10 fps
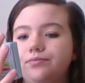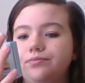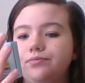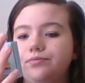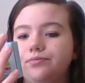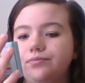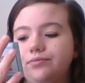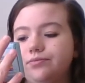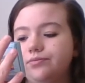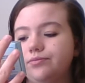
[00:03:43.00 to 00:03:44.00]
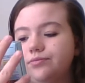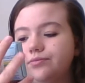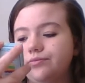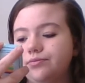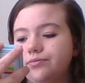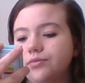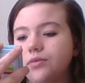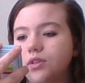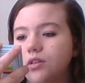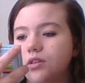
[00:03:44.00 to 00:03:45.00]

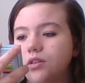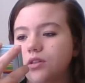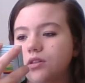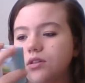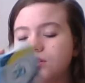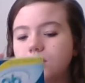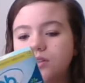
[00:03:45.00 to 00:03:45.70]
[no speech]